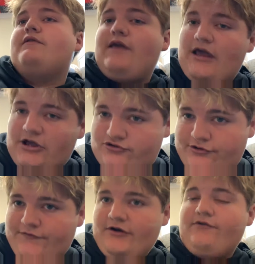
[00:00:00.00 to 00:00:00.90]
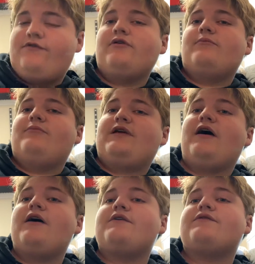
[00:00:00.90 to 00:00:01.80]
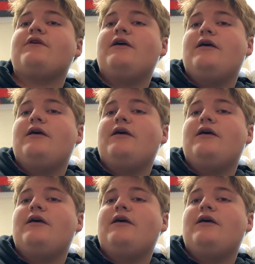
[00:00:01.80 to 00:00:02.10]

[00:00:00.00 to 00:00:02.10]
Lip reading: to Android phones because